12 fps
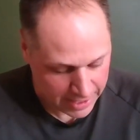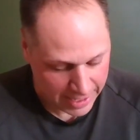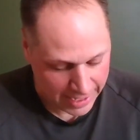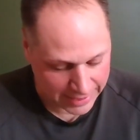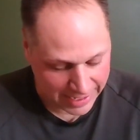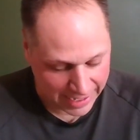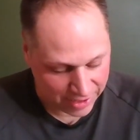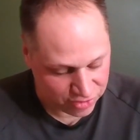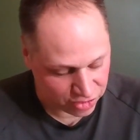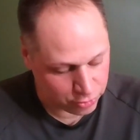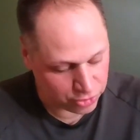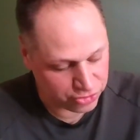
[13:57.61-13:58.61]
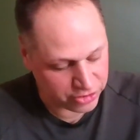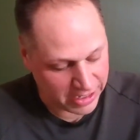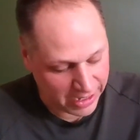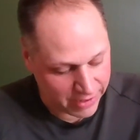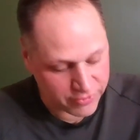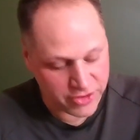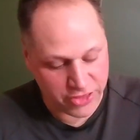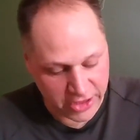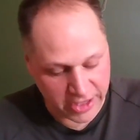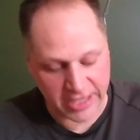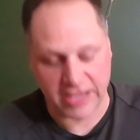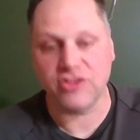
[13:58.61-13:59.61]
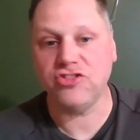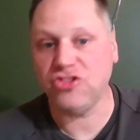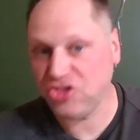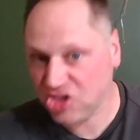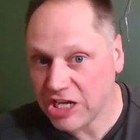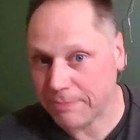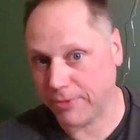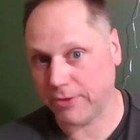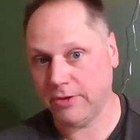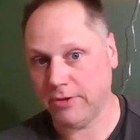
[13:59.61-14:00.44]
And consequently, everything is cheap.